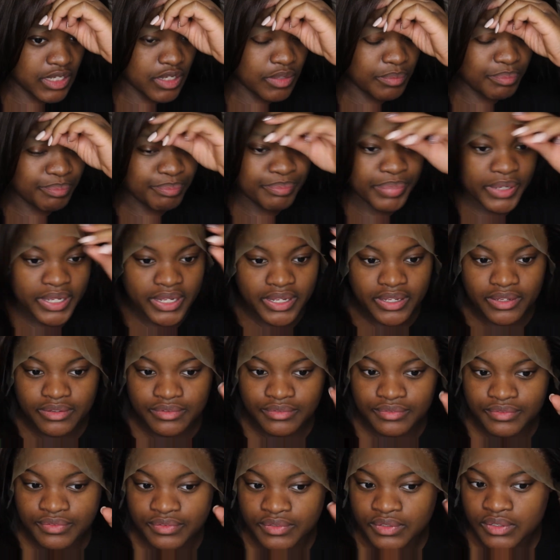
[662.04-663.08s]

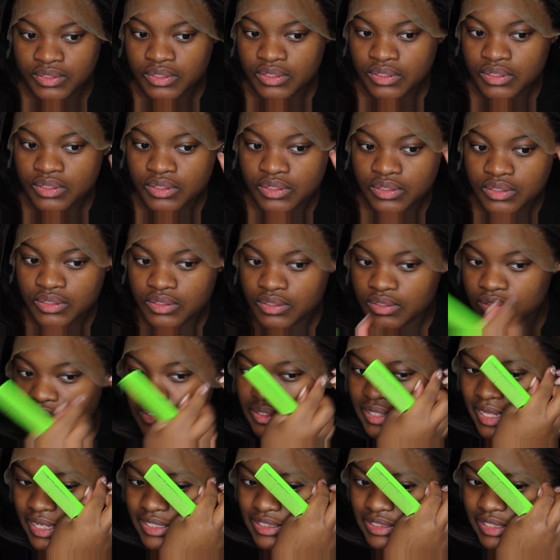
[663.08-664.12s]
above,
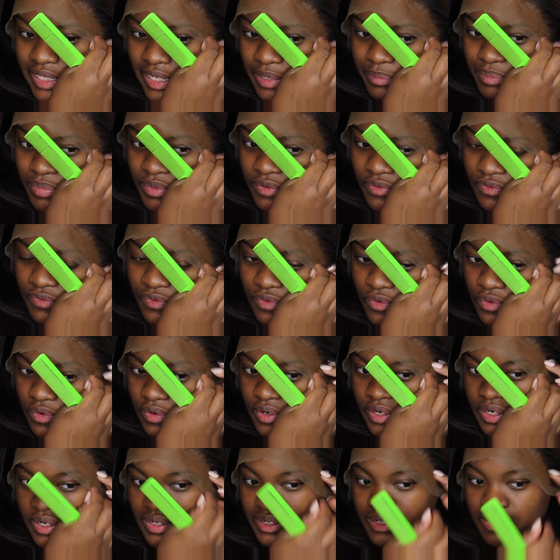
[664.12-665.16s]
that's like
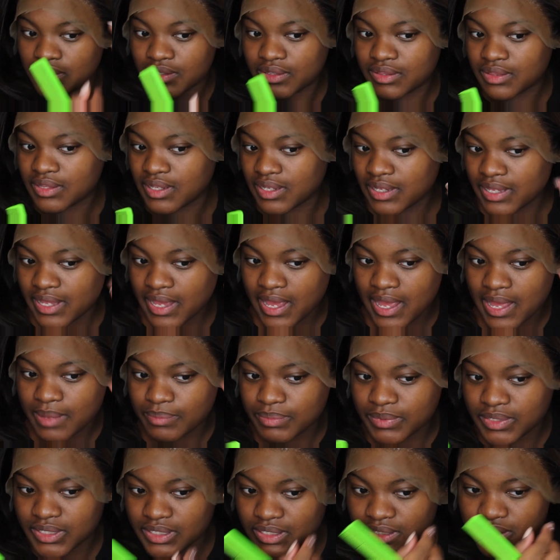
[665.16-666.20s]
before the cap,
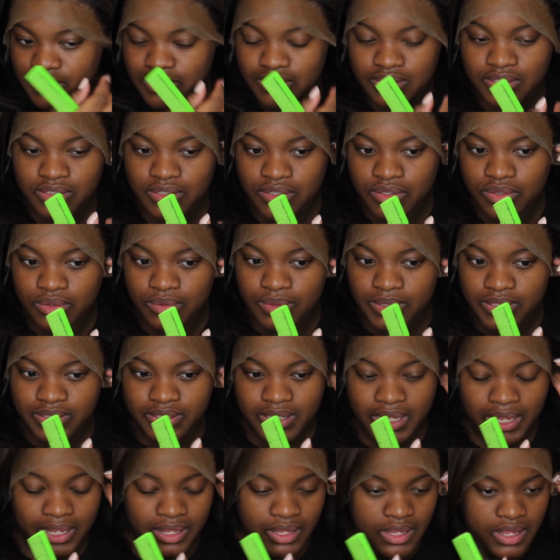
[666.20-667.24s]
because you don't want
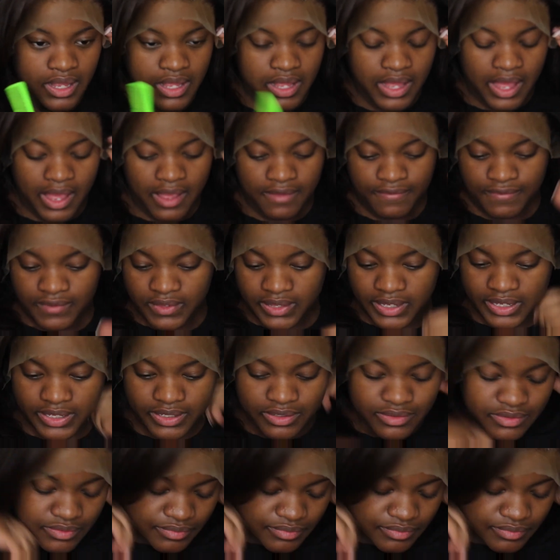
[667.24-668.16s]
that. I feel like